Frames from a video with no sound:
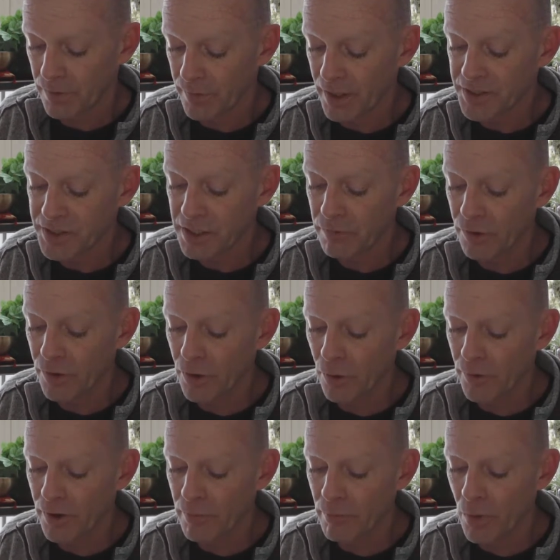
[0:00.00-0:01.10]
Thus, even though
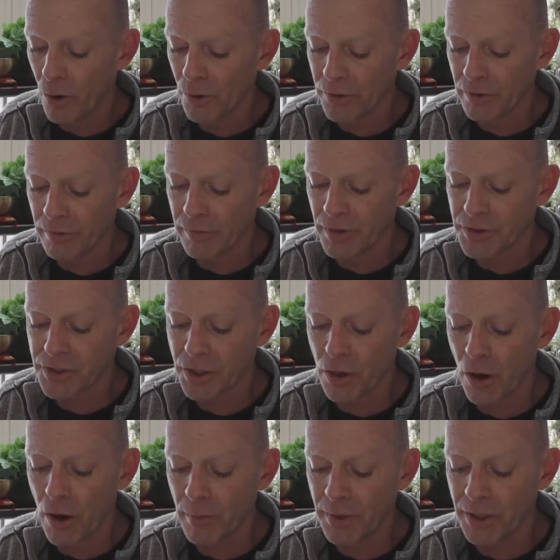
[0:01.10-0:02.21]
their motive is
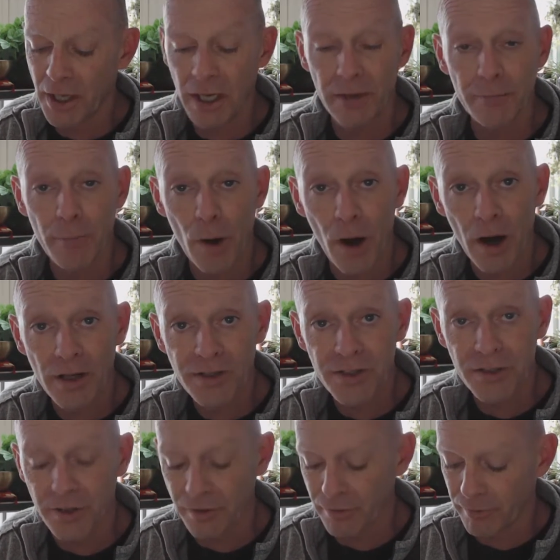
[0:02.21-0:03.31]
common and
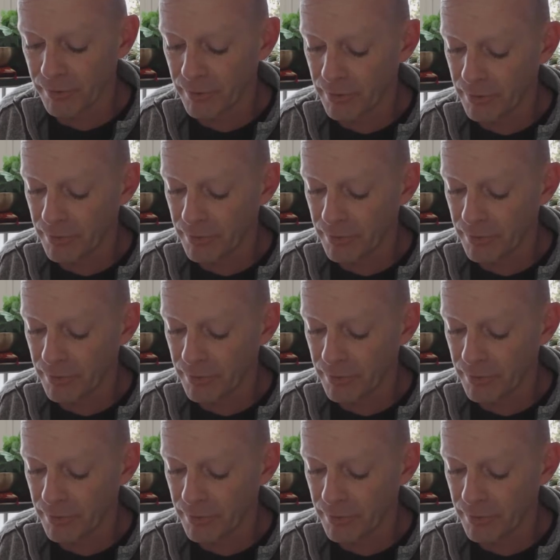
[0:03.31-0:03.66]
positive,